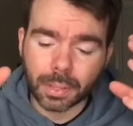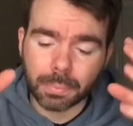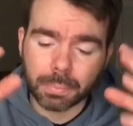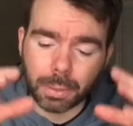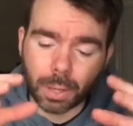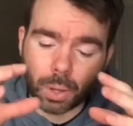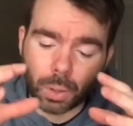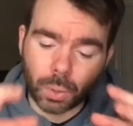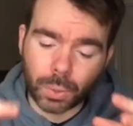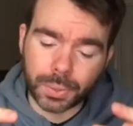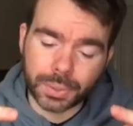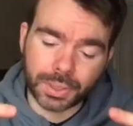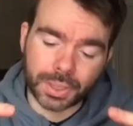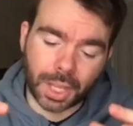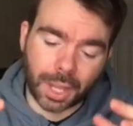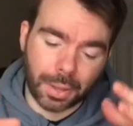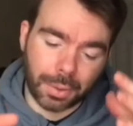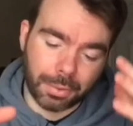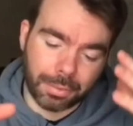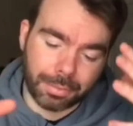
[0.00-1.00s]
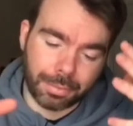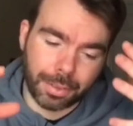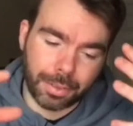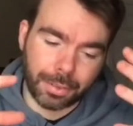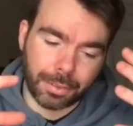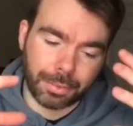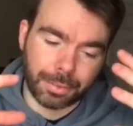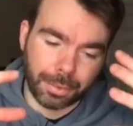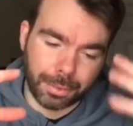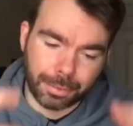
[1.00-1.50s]
but also
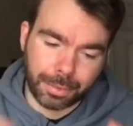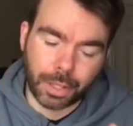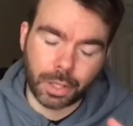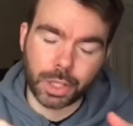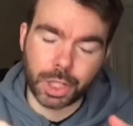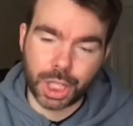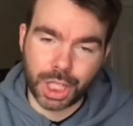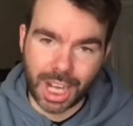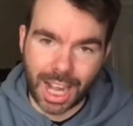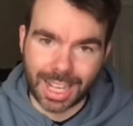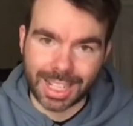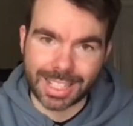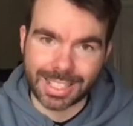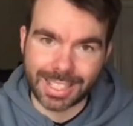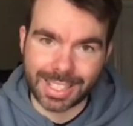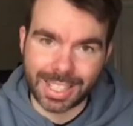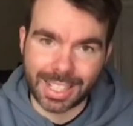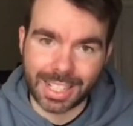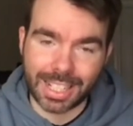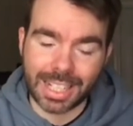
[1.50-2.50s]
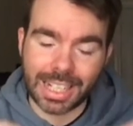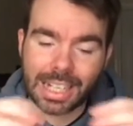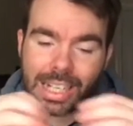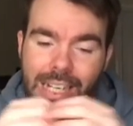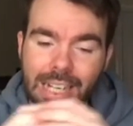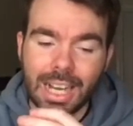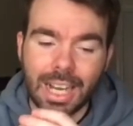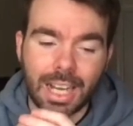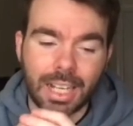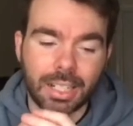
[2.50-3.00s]
for, for functionality.
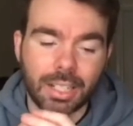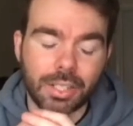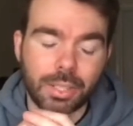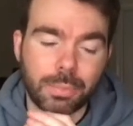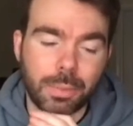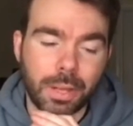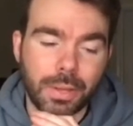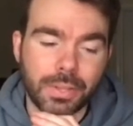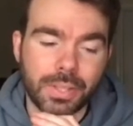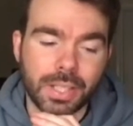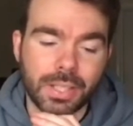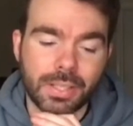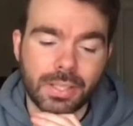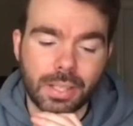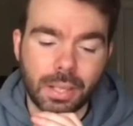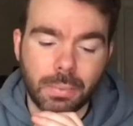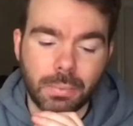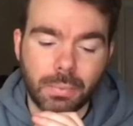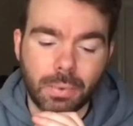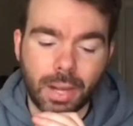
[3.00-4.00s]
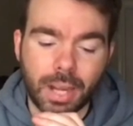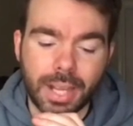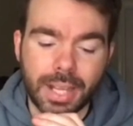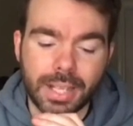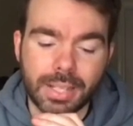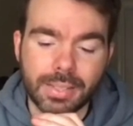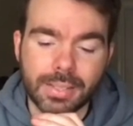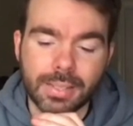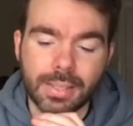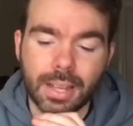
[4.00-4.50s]
And I suppose in some
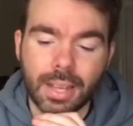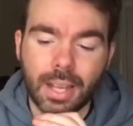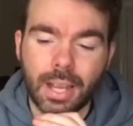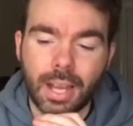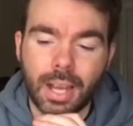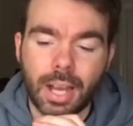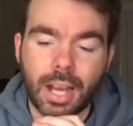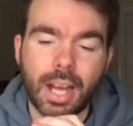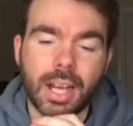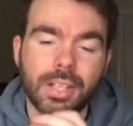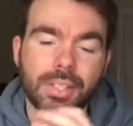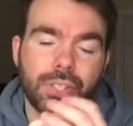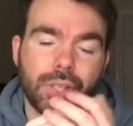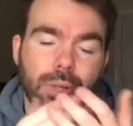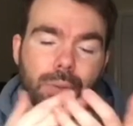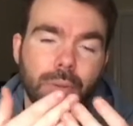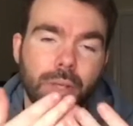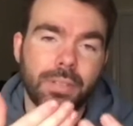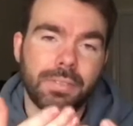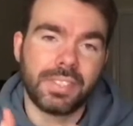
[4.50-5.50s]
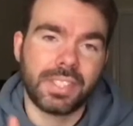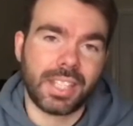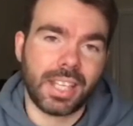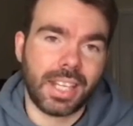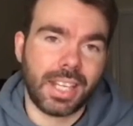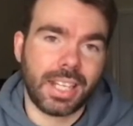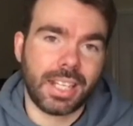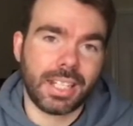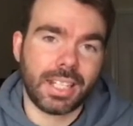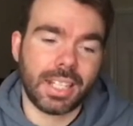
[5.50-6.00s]
ways, as you will have
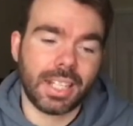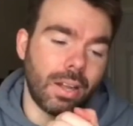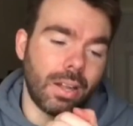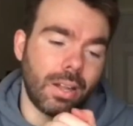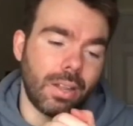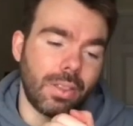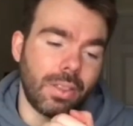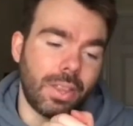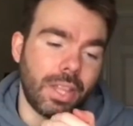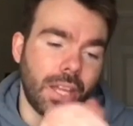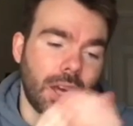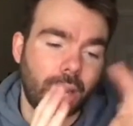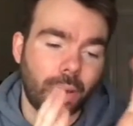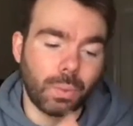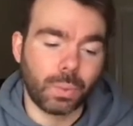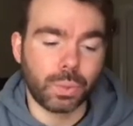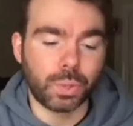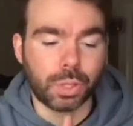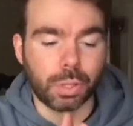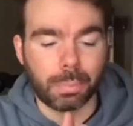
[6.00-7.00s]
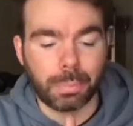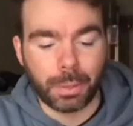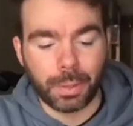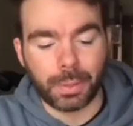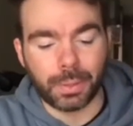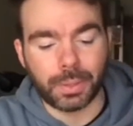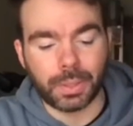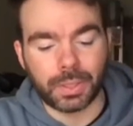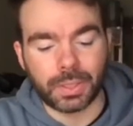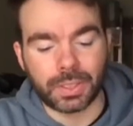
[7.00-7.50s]
seen, the Ultra
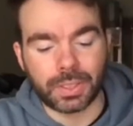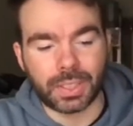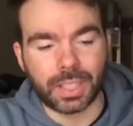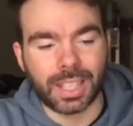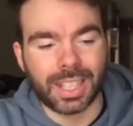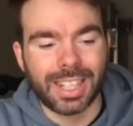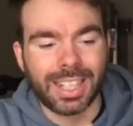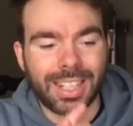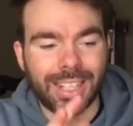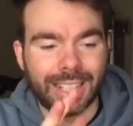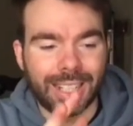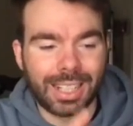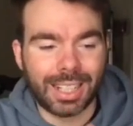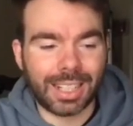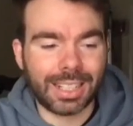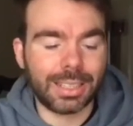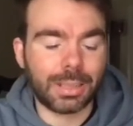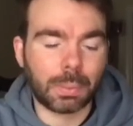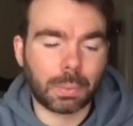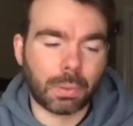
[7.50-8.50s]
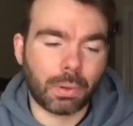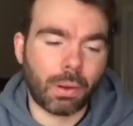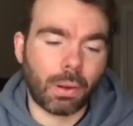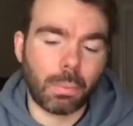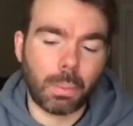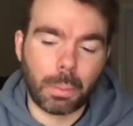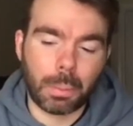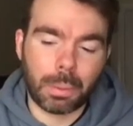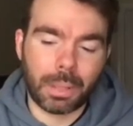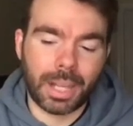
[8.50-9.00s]
Boost is
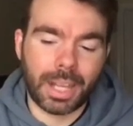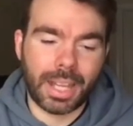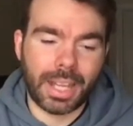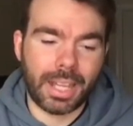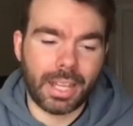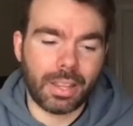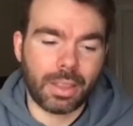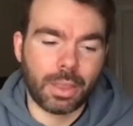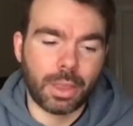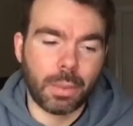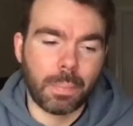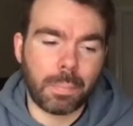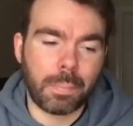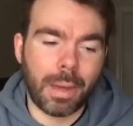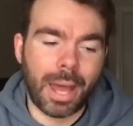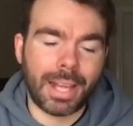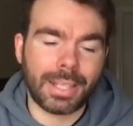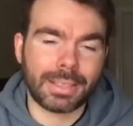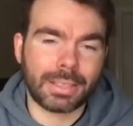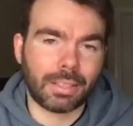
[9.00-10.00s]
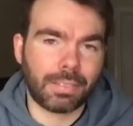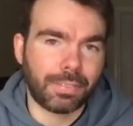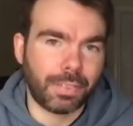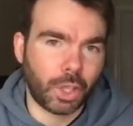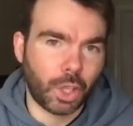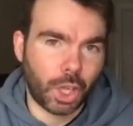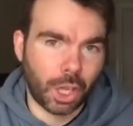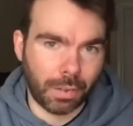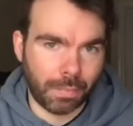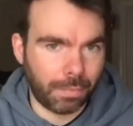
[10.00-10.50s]
probably the best for
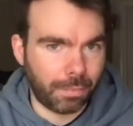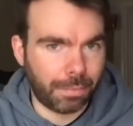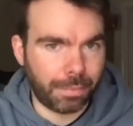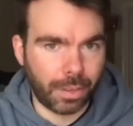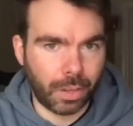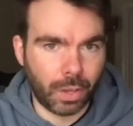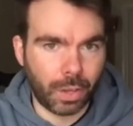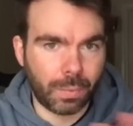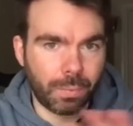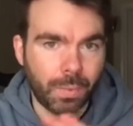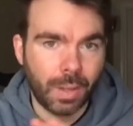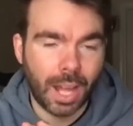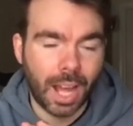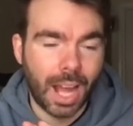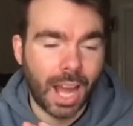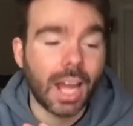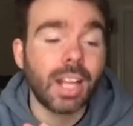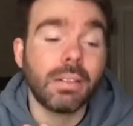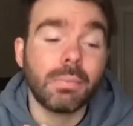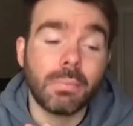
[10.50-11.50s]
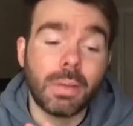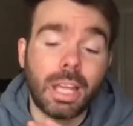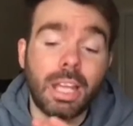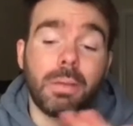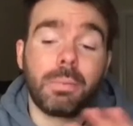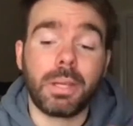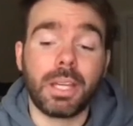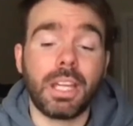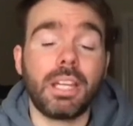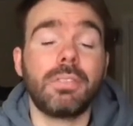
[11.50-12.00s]
comfort and
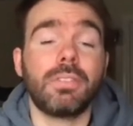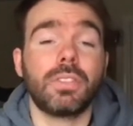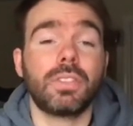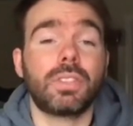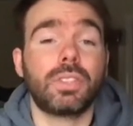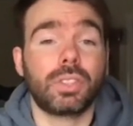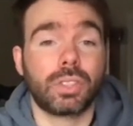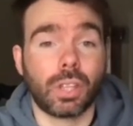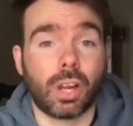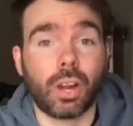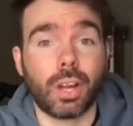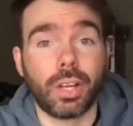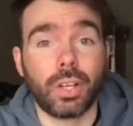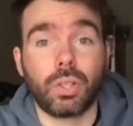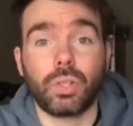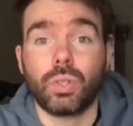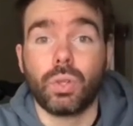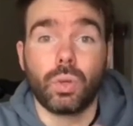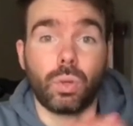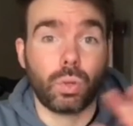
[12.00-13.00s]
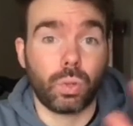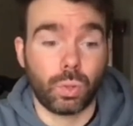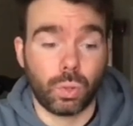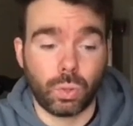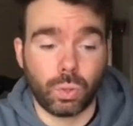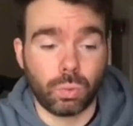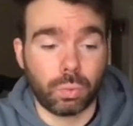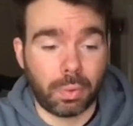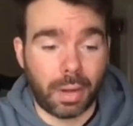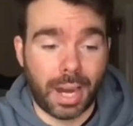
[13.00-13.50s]
maybe even style
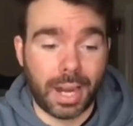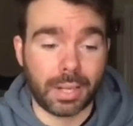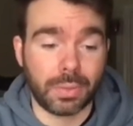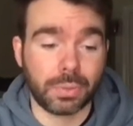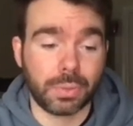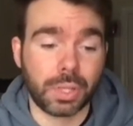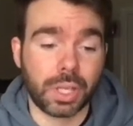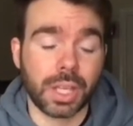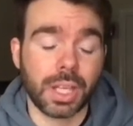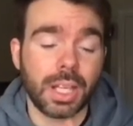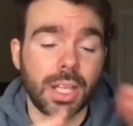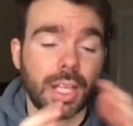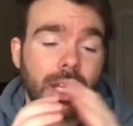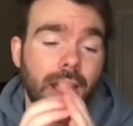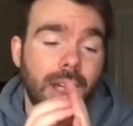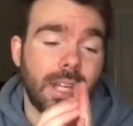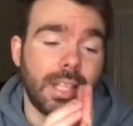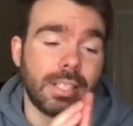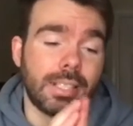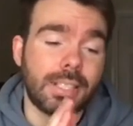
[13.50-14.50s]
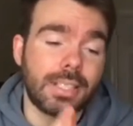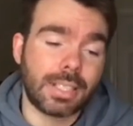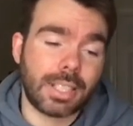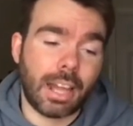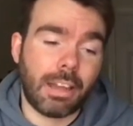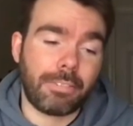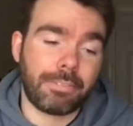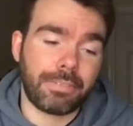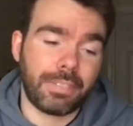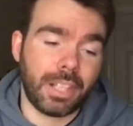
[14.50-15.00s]
all round. It's
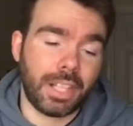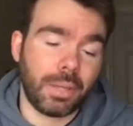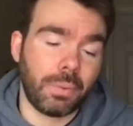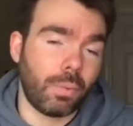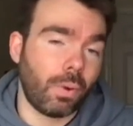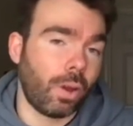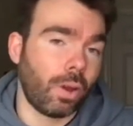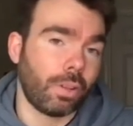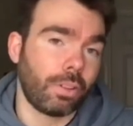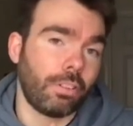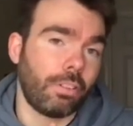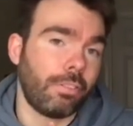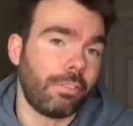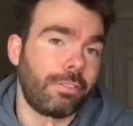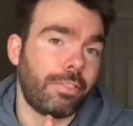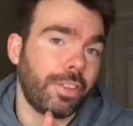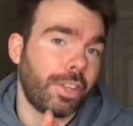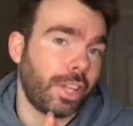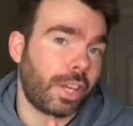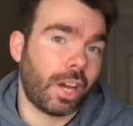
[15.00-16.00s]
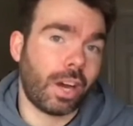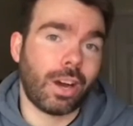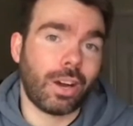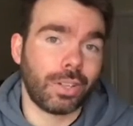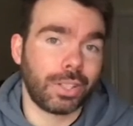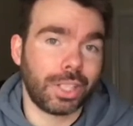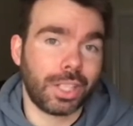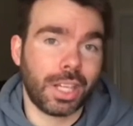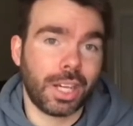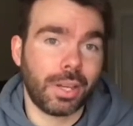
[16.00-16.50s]
definitely one for the
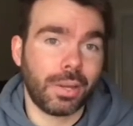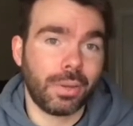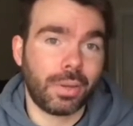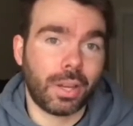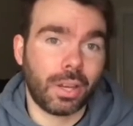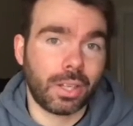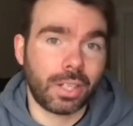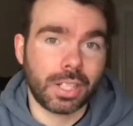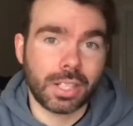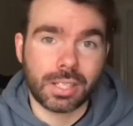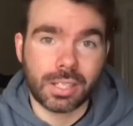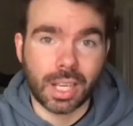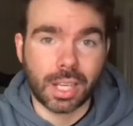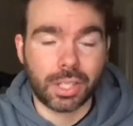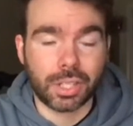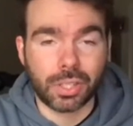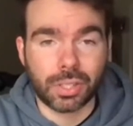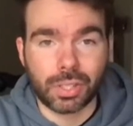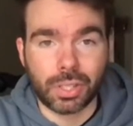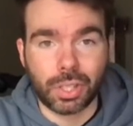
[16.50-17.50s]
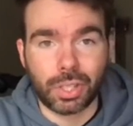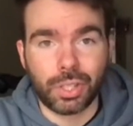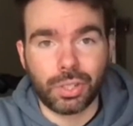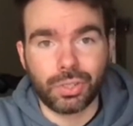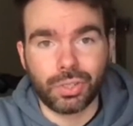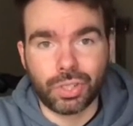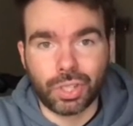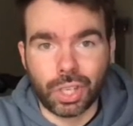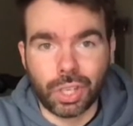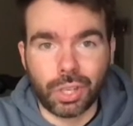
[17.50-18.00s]
cardio kind of sessions that you
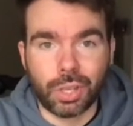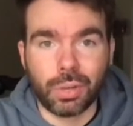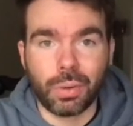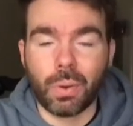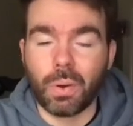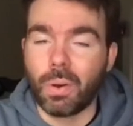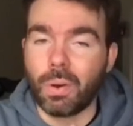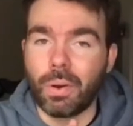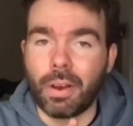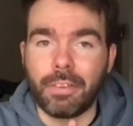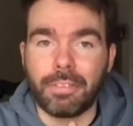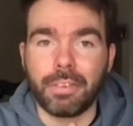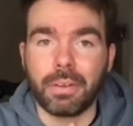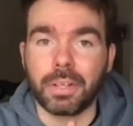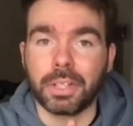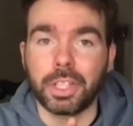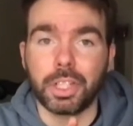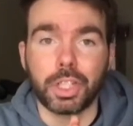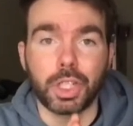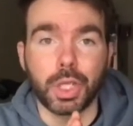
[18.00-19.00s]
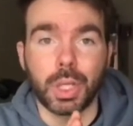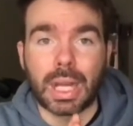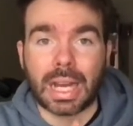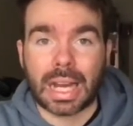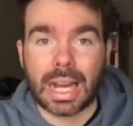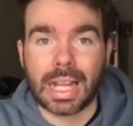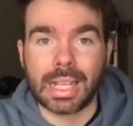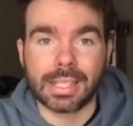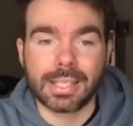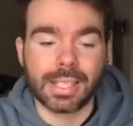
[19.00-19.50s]
do, or if you're going to do
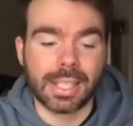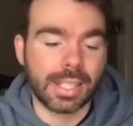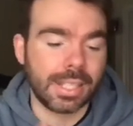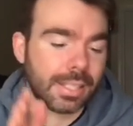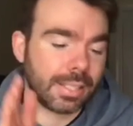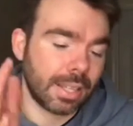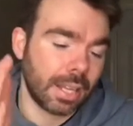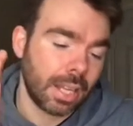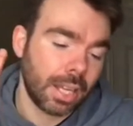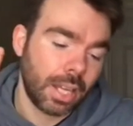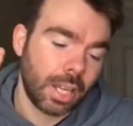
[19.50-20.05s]
classes.